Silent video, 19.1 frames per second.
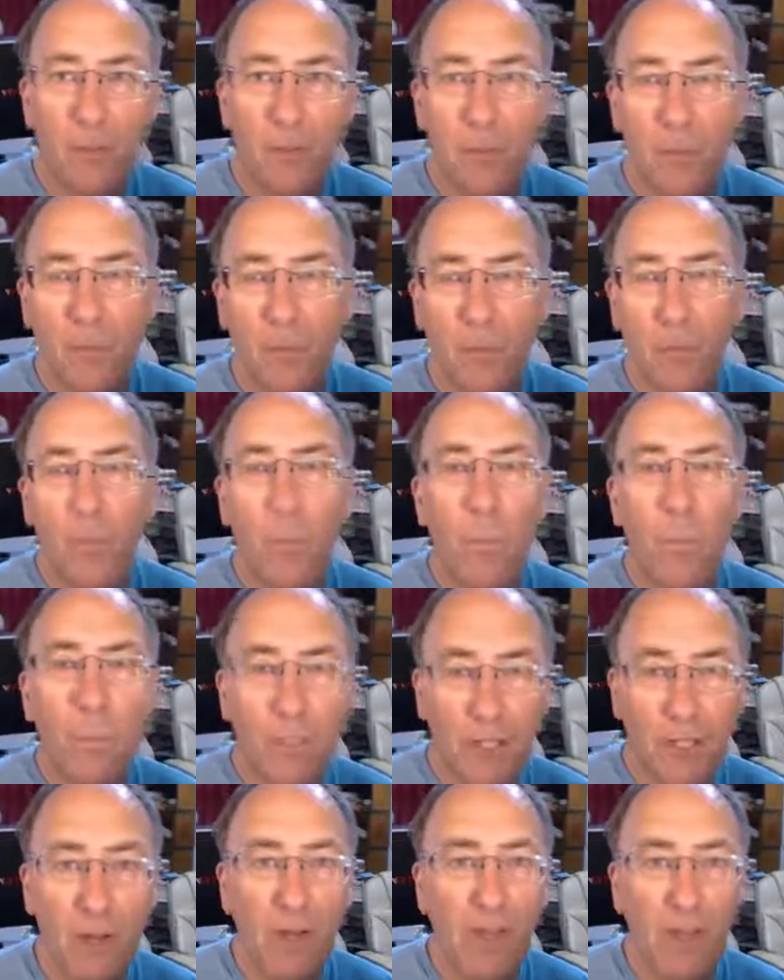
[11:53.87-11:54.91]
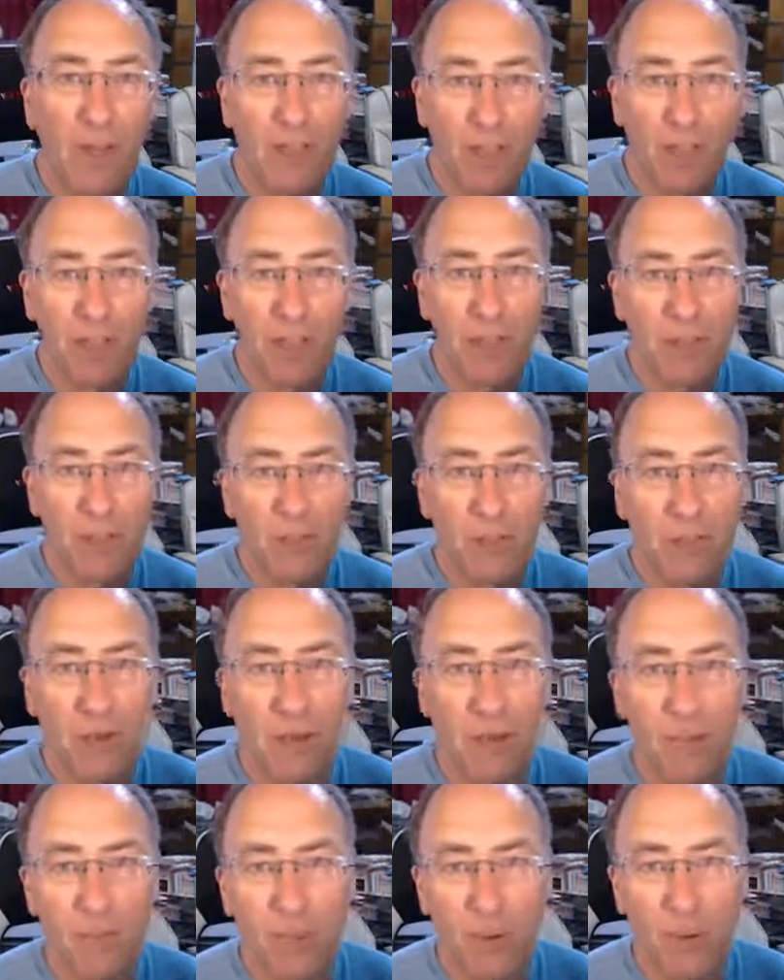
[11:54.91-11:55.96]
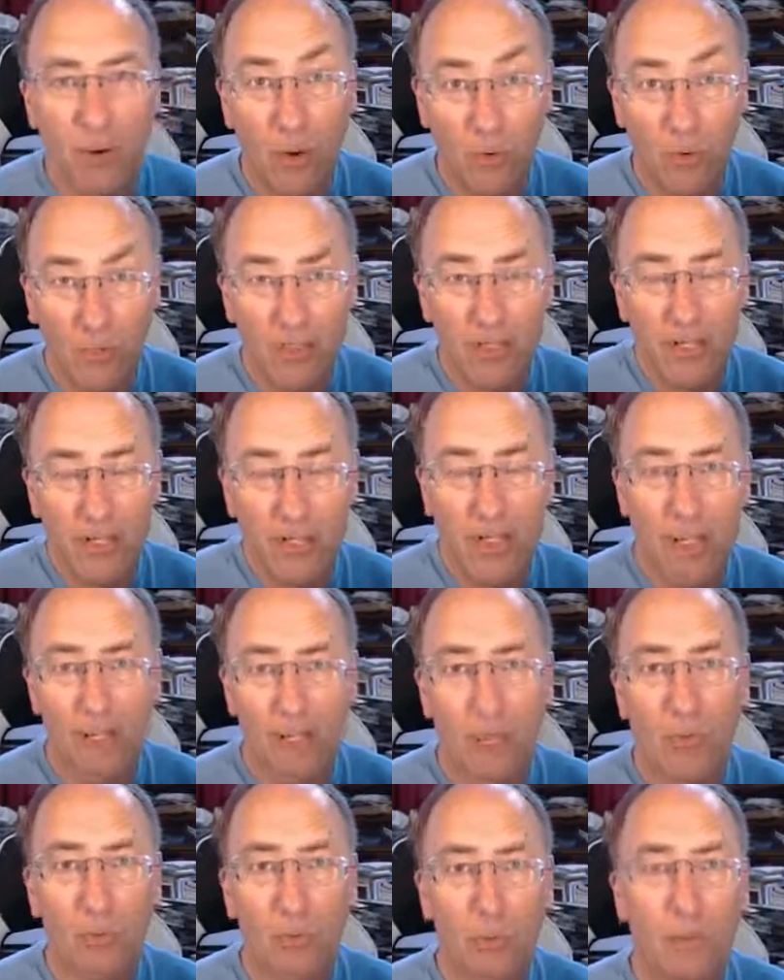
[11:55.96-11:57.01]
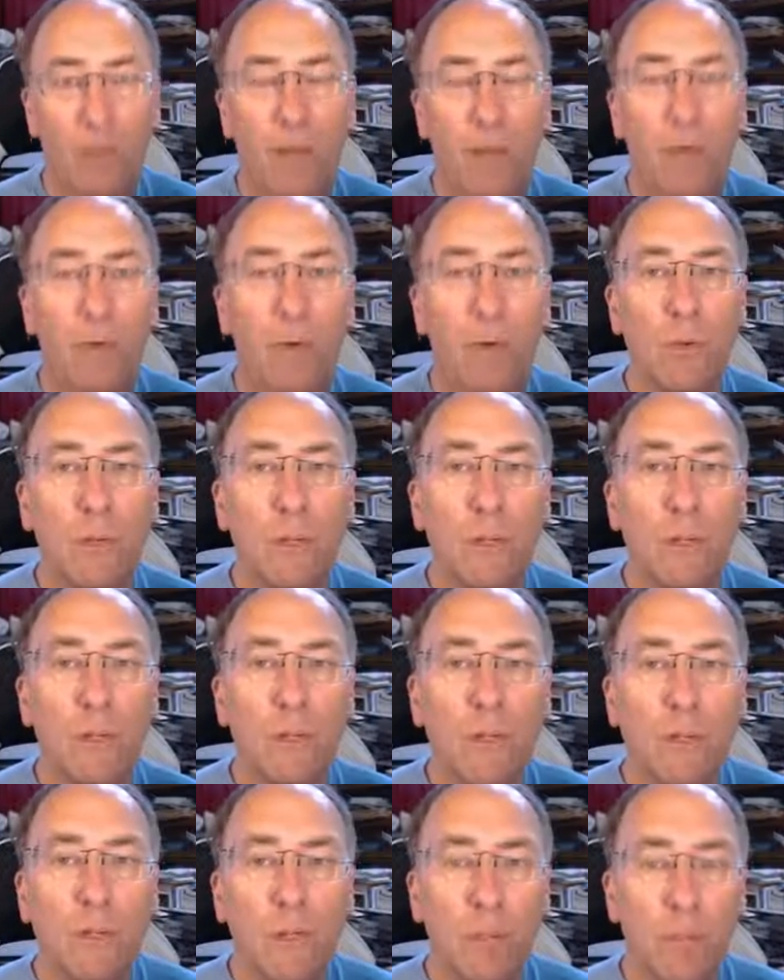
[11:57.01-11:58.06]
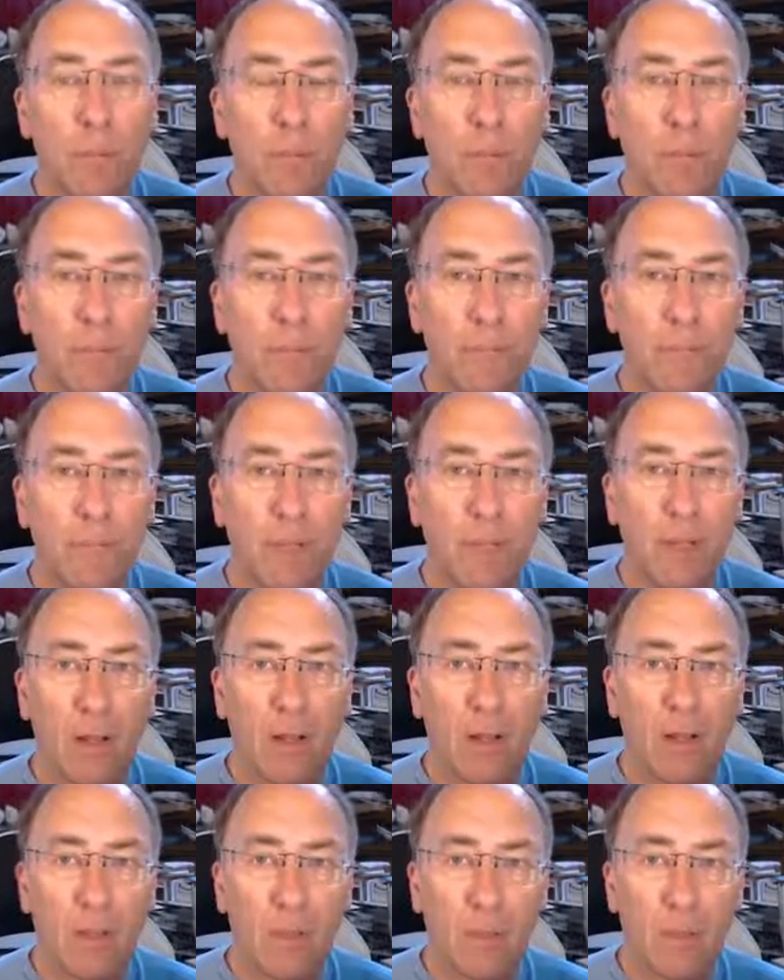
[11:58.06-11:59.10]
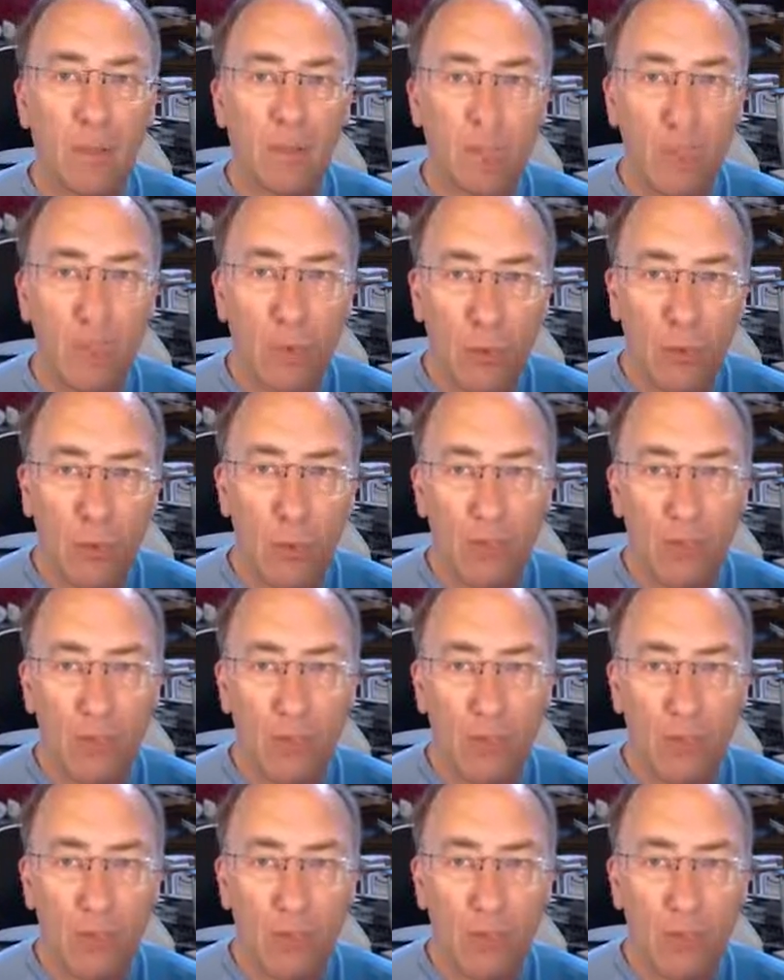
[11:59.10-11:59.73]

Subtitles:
we don't have that much time on an international Skype call, but did want to